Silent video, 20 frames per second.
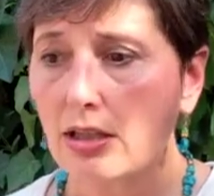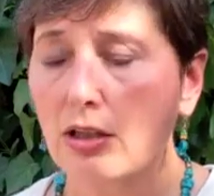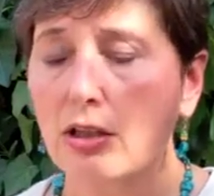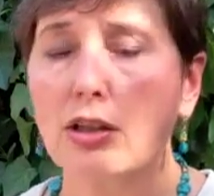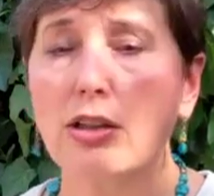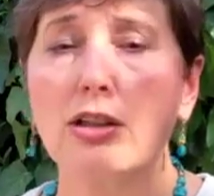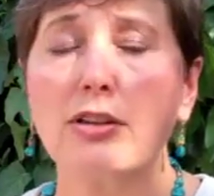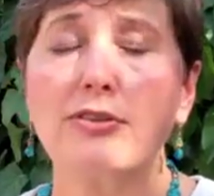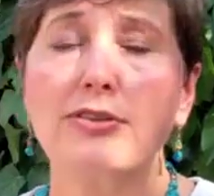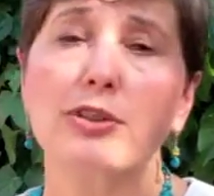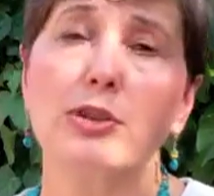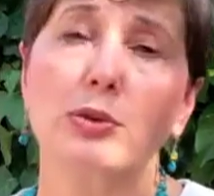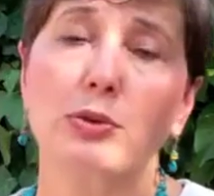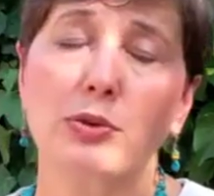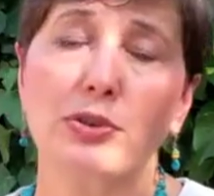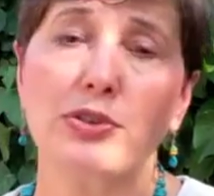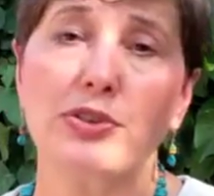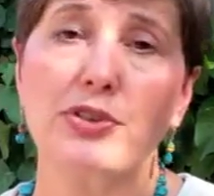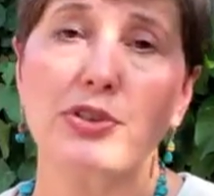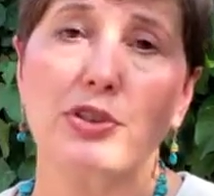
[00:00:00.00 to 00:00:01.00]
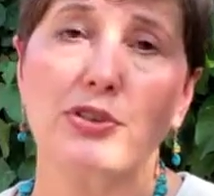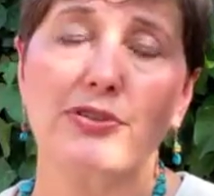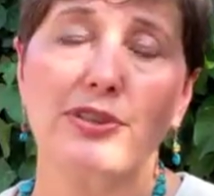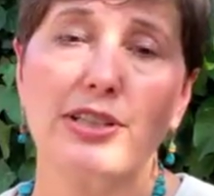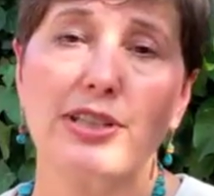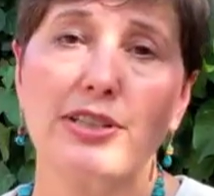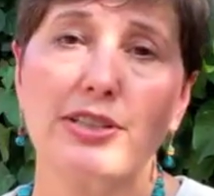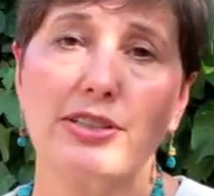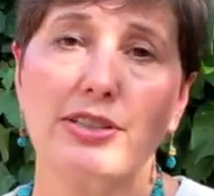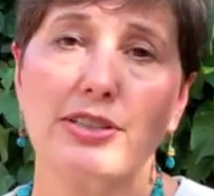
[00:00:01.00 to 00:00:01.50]
Her funeral
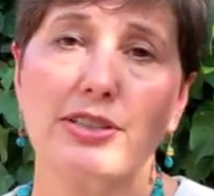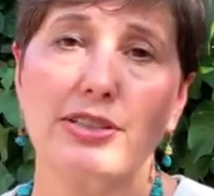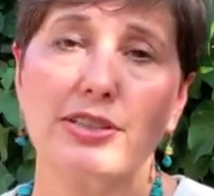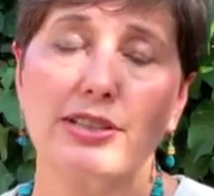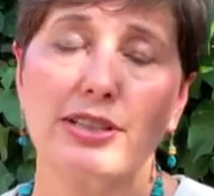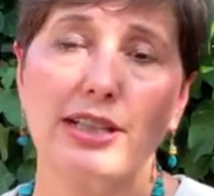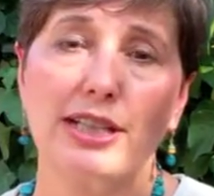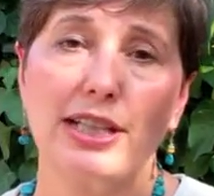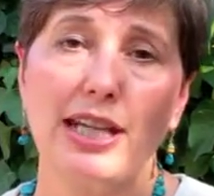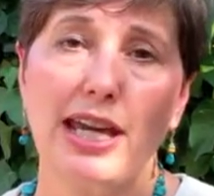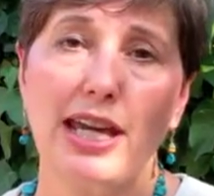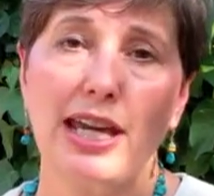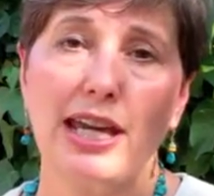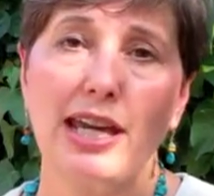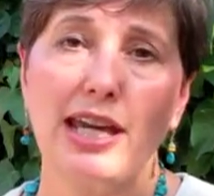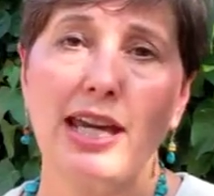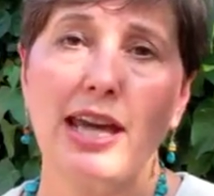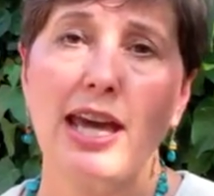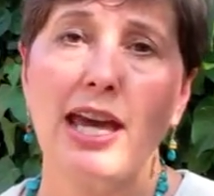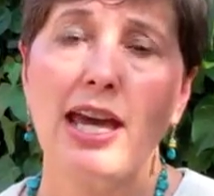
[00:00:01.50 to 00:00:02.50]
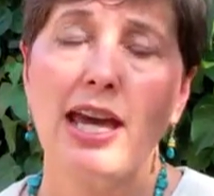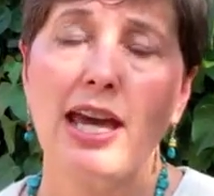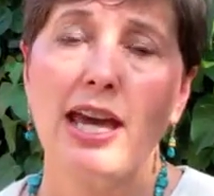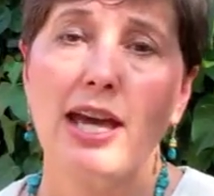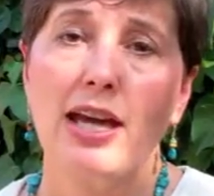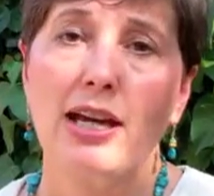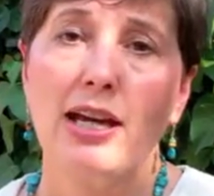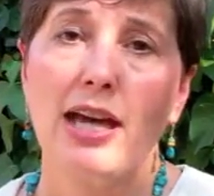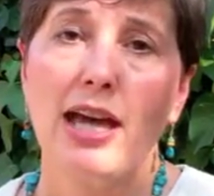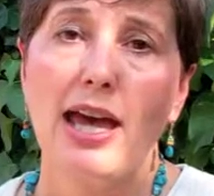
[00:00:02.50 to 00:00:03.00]
service today
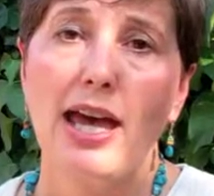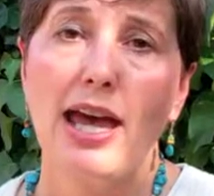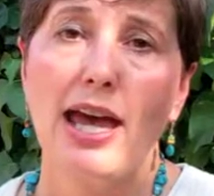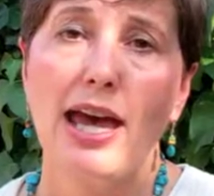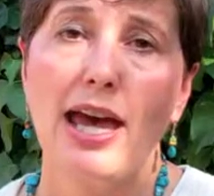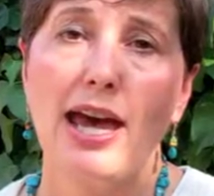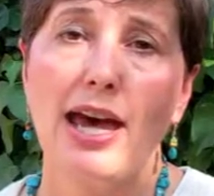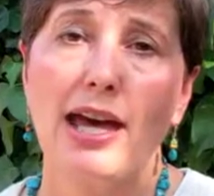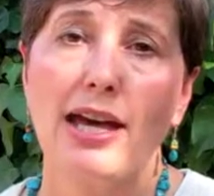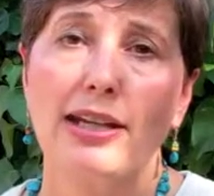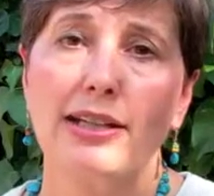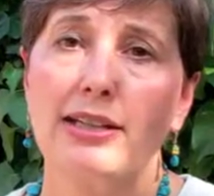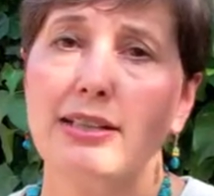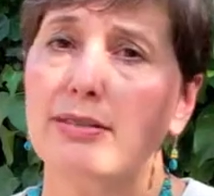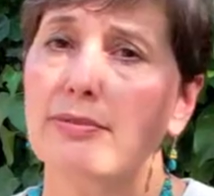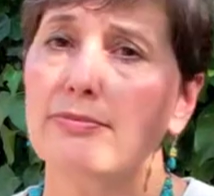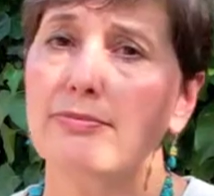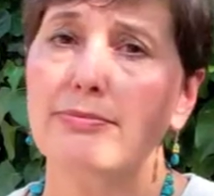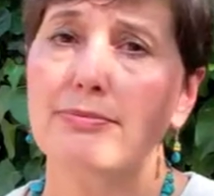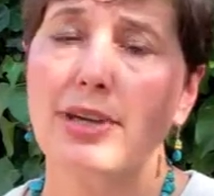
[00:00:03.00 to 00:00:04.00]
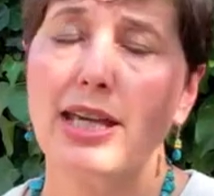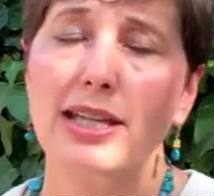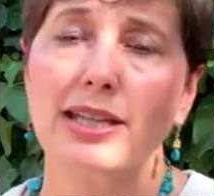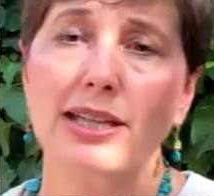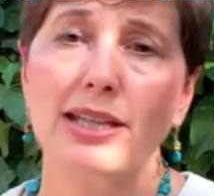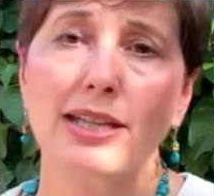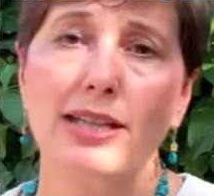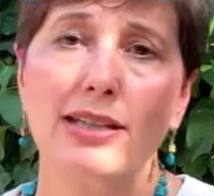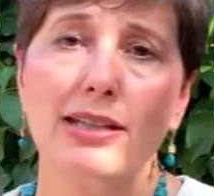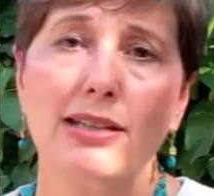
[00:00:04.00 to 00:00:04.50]
had
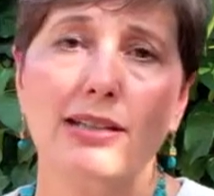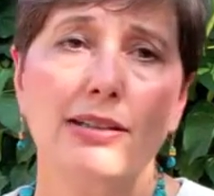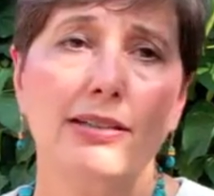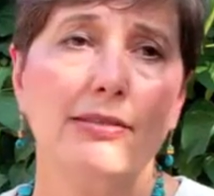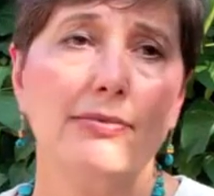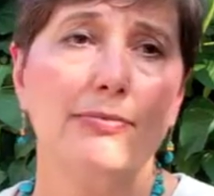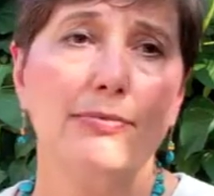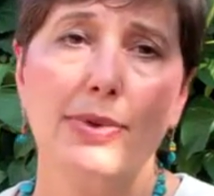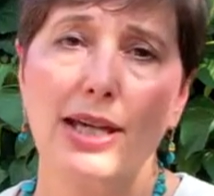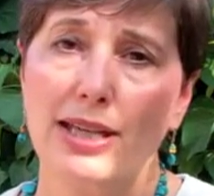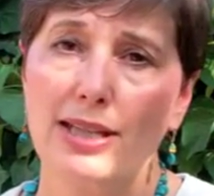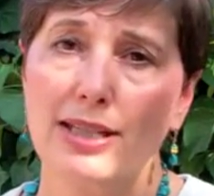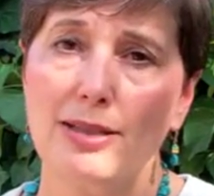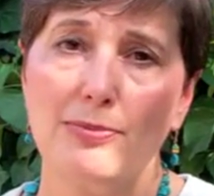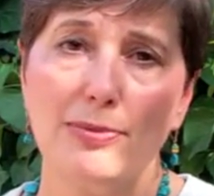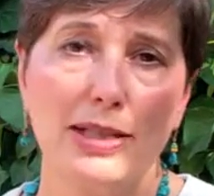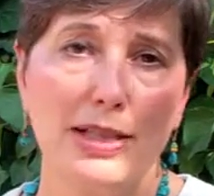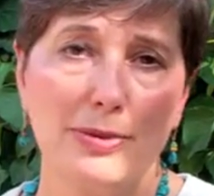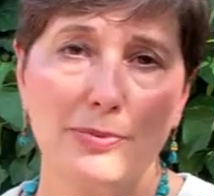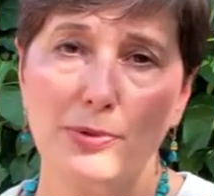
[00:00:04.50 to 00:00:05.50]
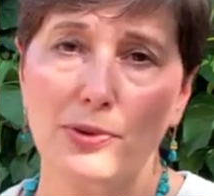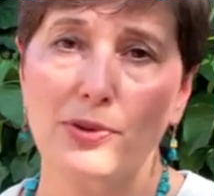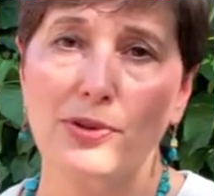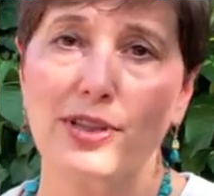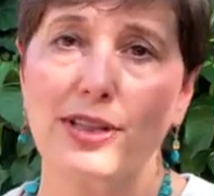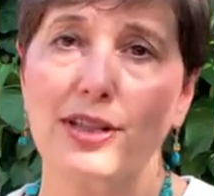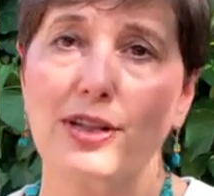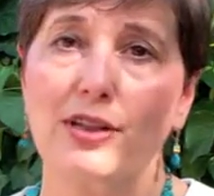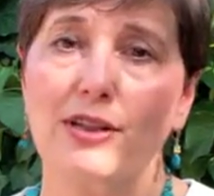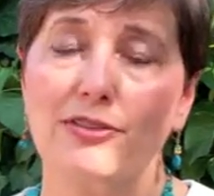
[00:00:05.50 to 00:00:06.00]
many, many people
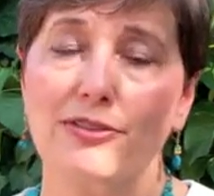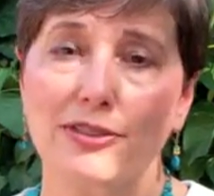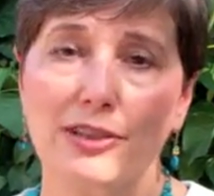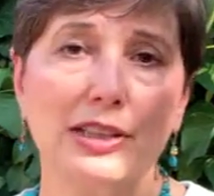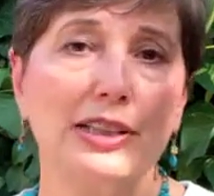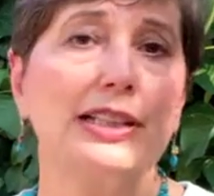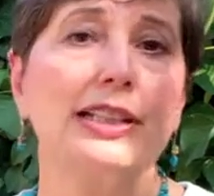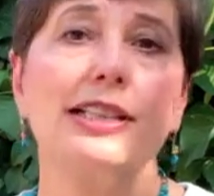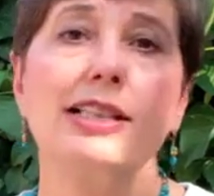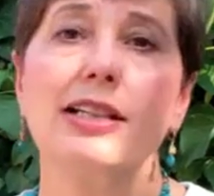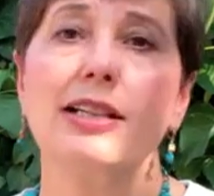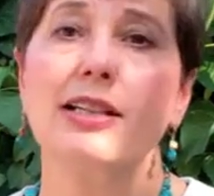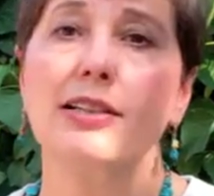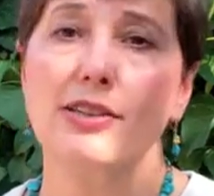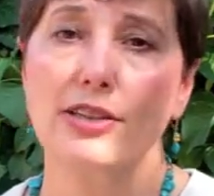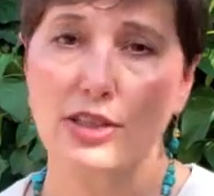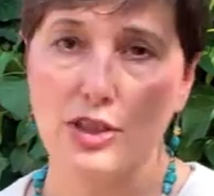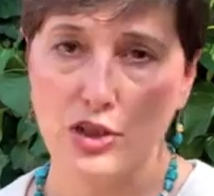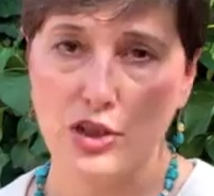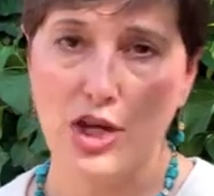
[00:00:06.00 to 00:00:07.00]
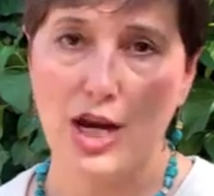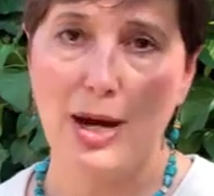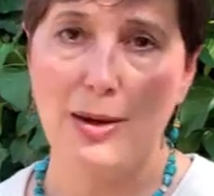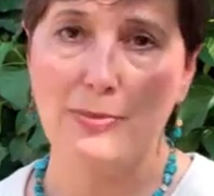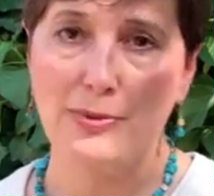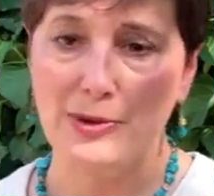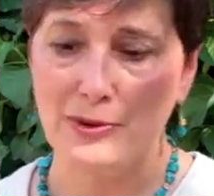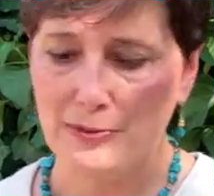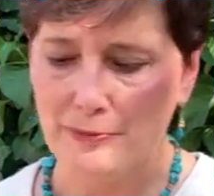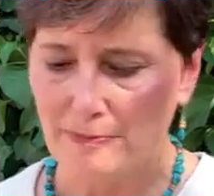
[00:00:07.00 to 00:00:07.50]
there filling the
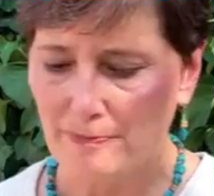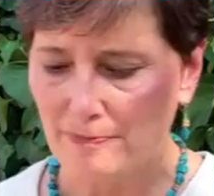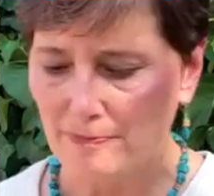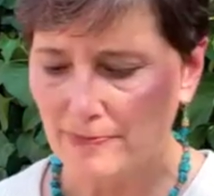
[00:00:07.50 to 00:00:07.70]
chapel.